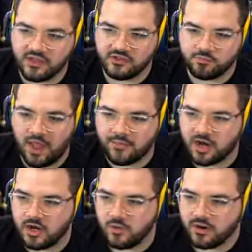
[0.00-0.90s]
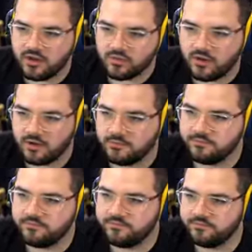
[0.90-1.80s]
just popped out of nowhere, I swear.
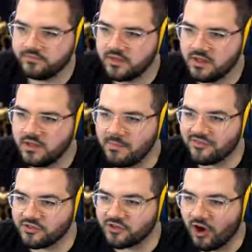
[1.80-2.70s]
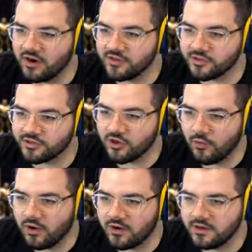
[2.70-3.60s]
And the scar is just so
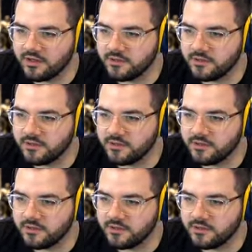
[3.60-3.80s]
hard.